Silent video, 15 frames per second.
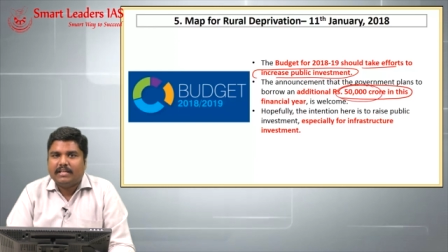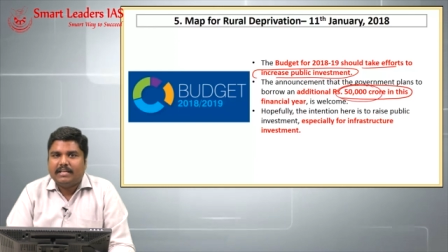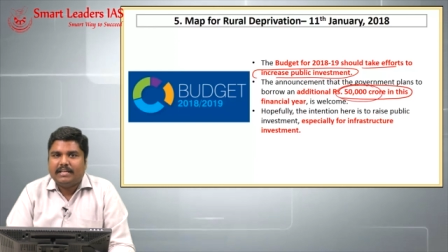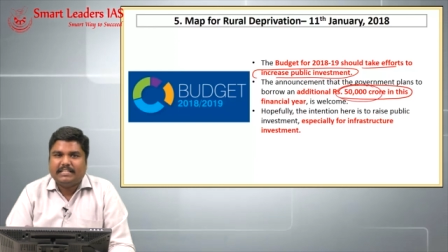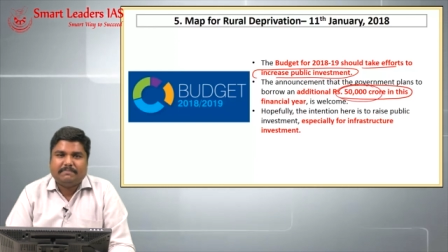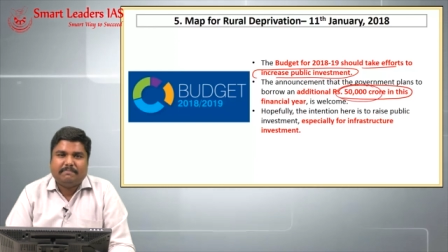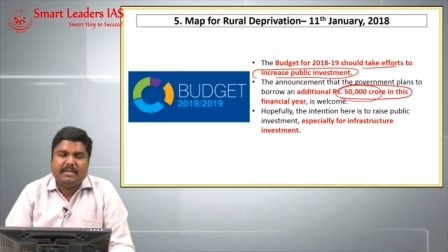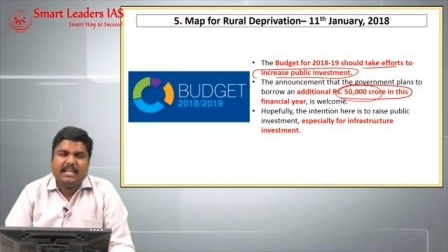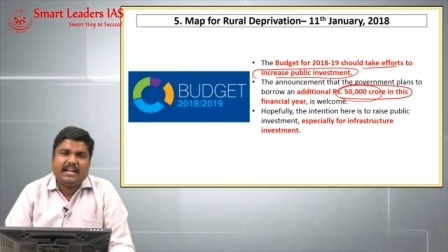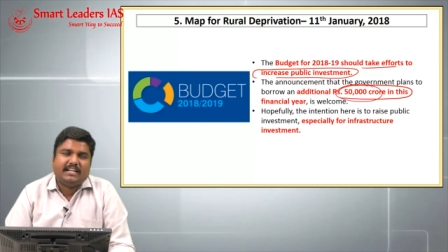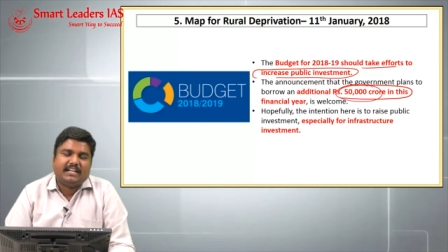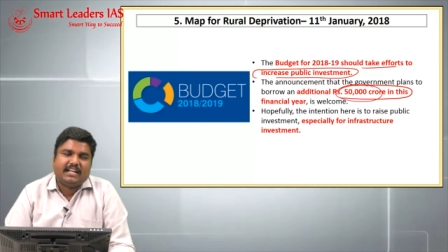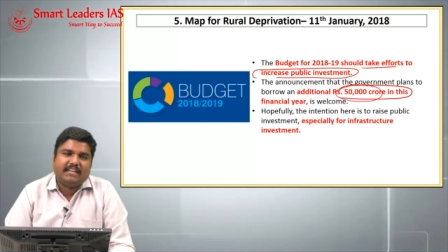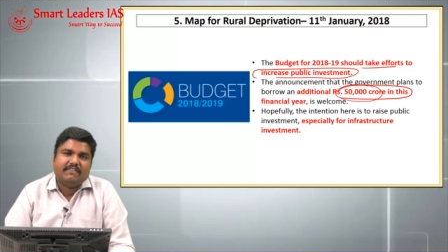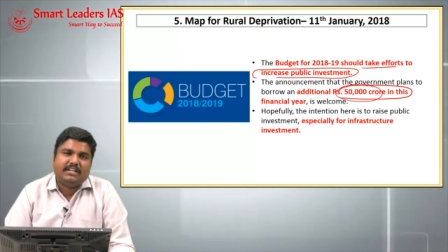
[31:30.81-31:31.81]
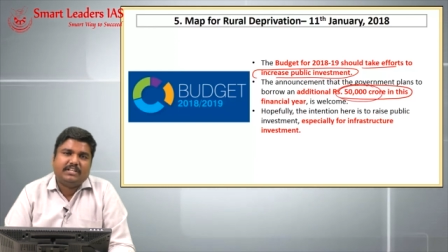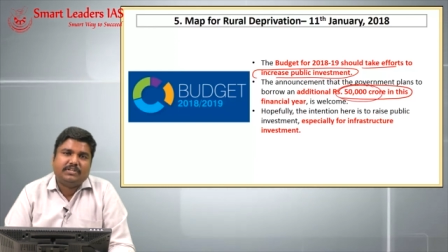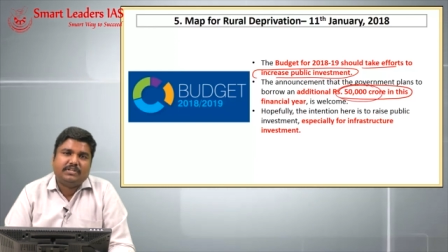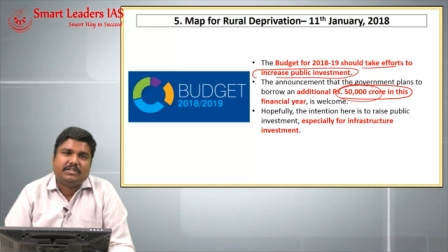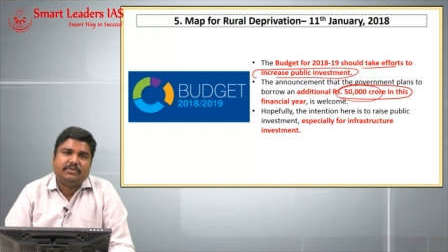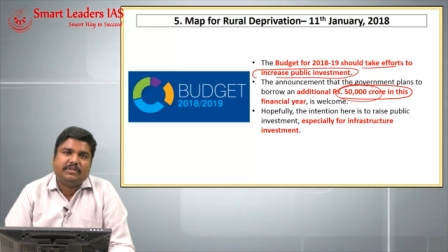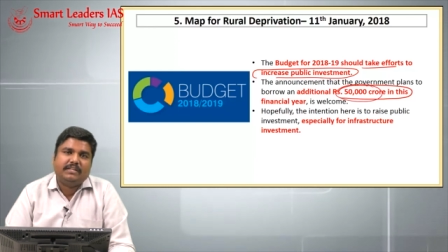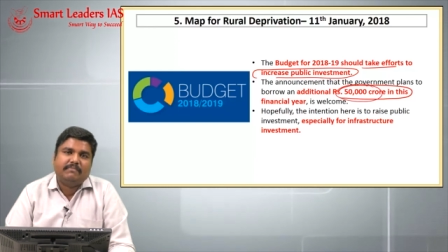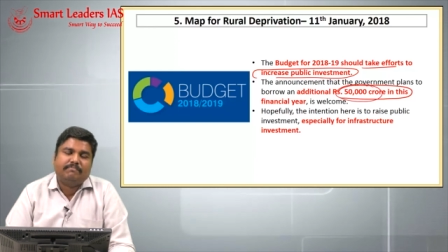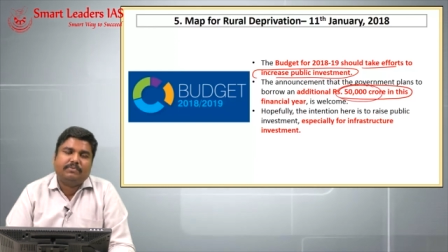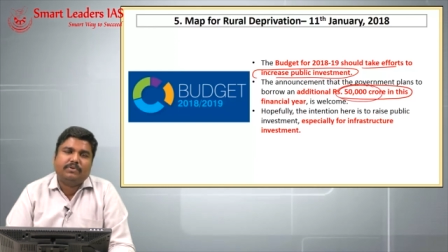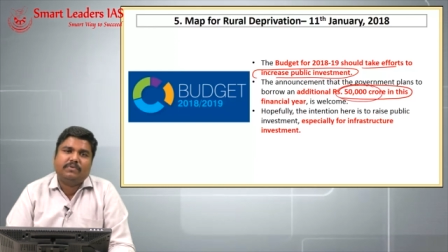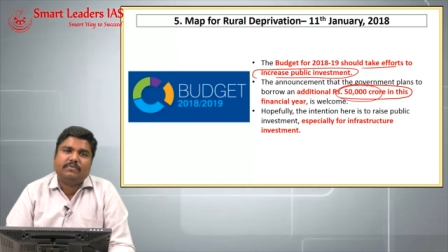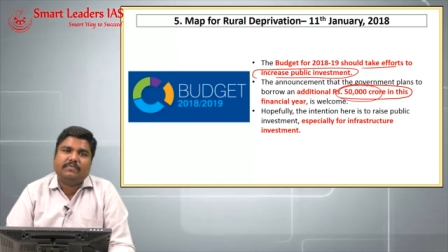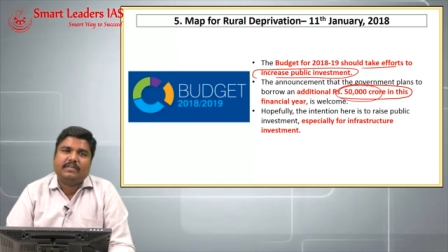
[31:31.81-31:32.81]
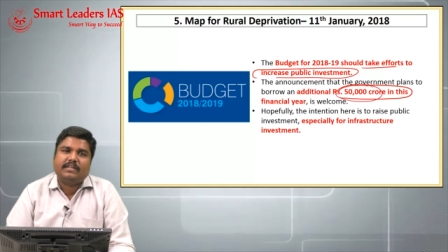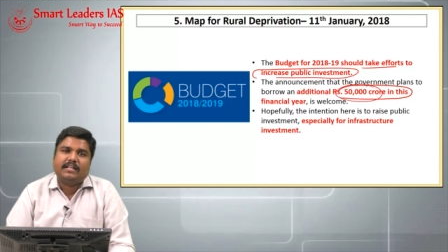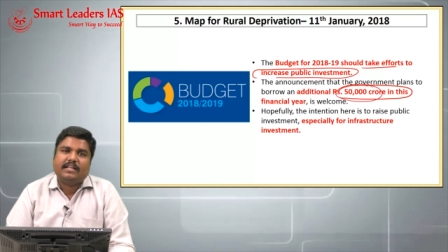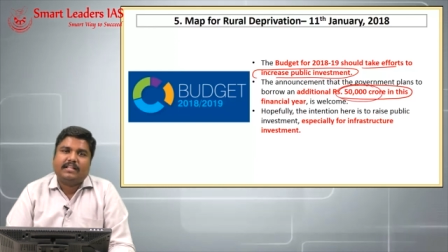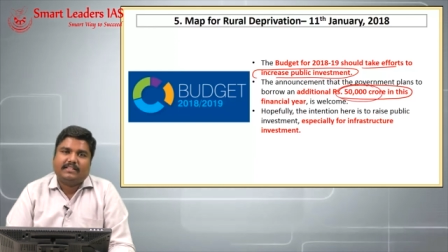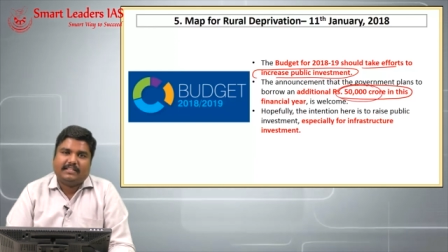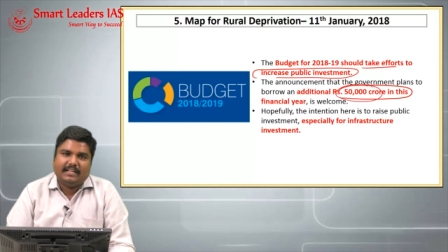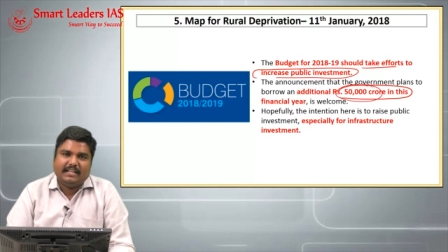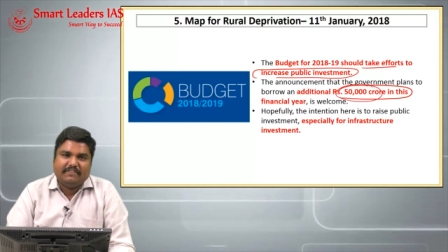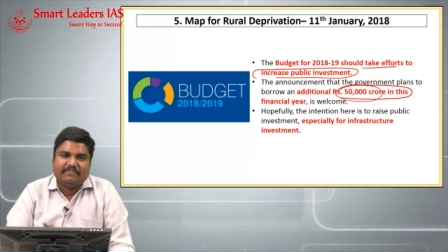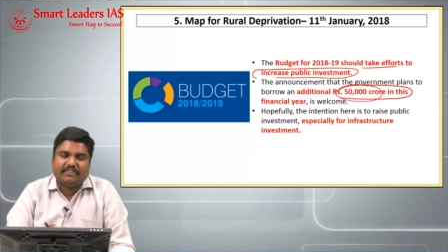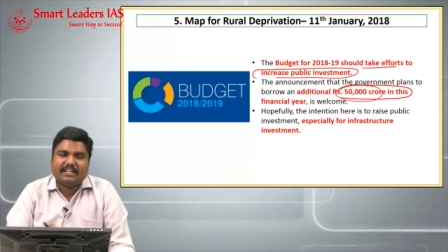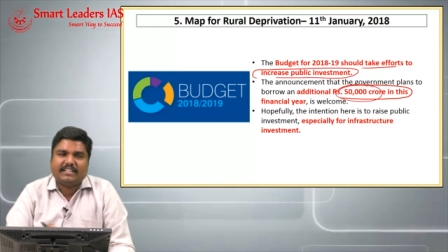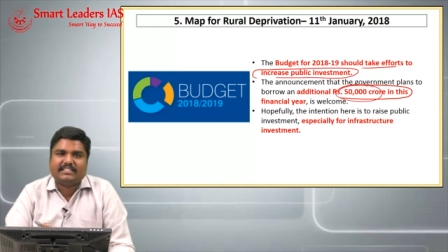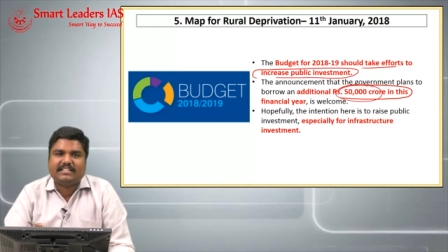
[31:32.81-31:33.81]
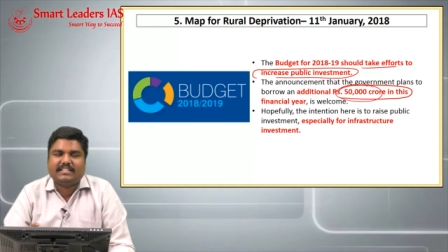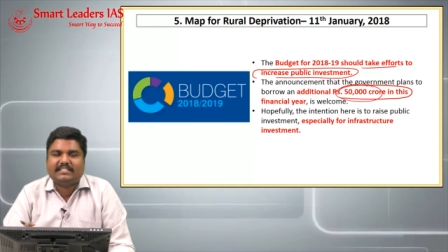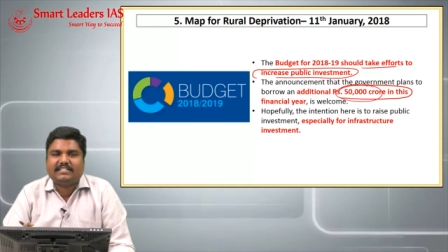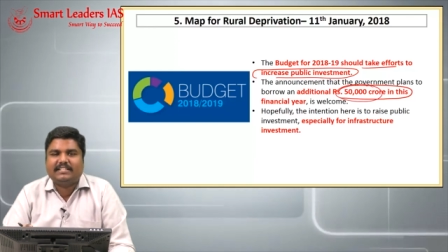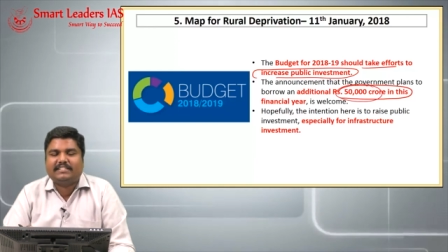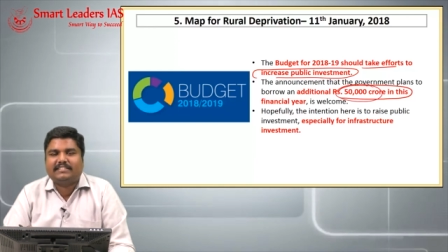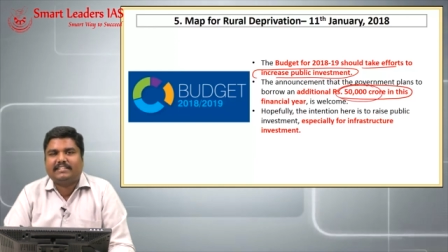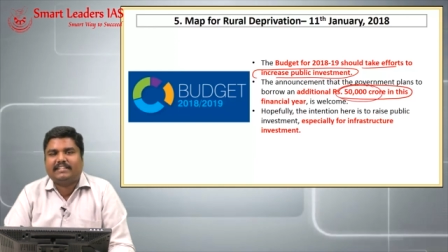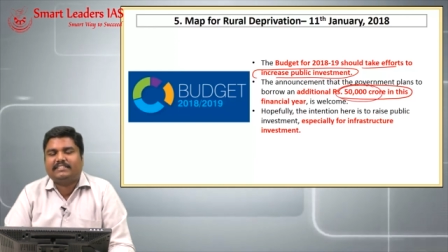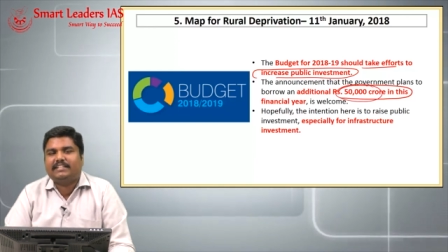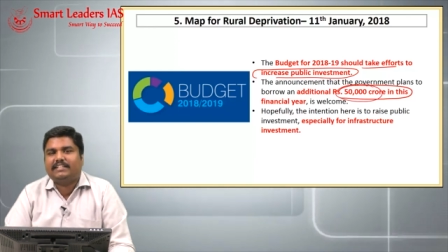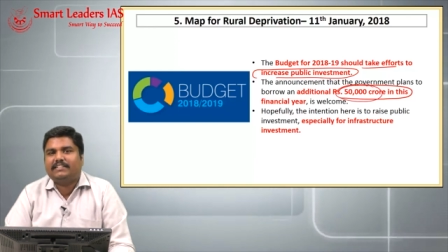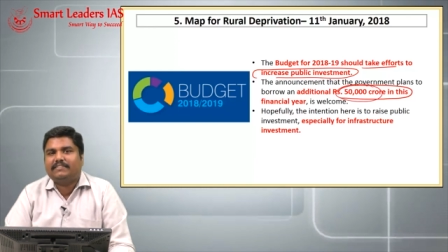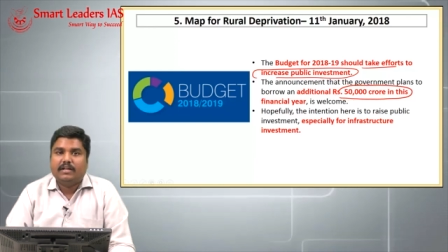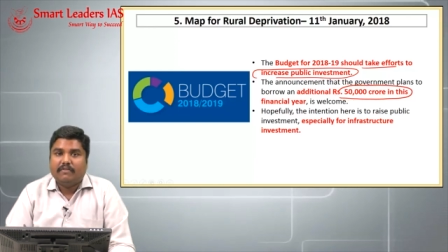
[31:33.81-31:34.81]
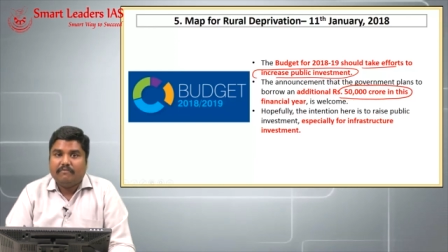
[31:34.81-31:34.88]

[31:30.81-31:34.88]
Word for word: is being diverted to improve the infrastructure sector.